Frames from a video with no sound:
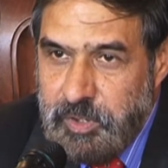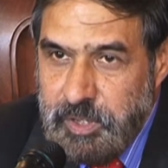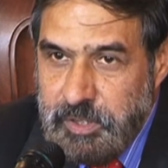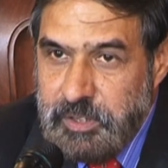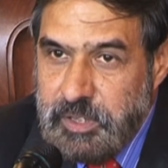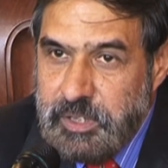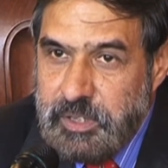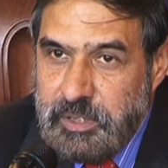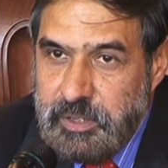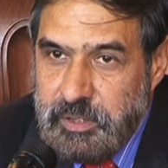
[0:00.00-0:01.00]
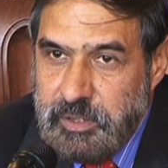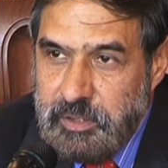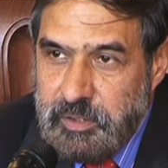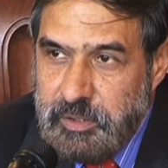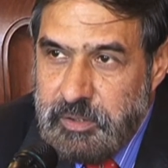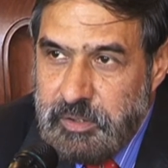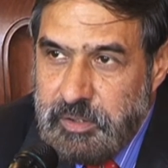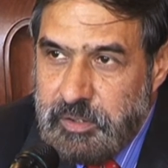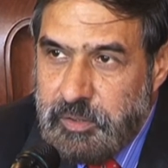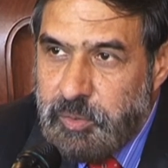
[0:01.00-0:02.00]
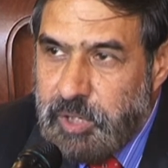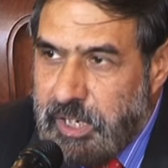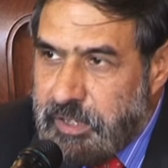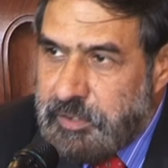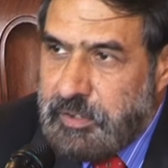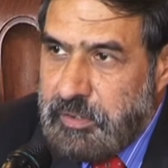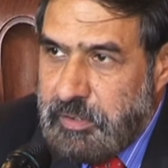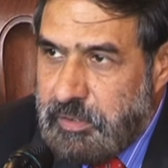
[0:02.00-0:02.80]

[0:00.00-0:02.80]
in the creation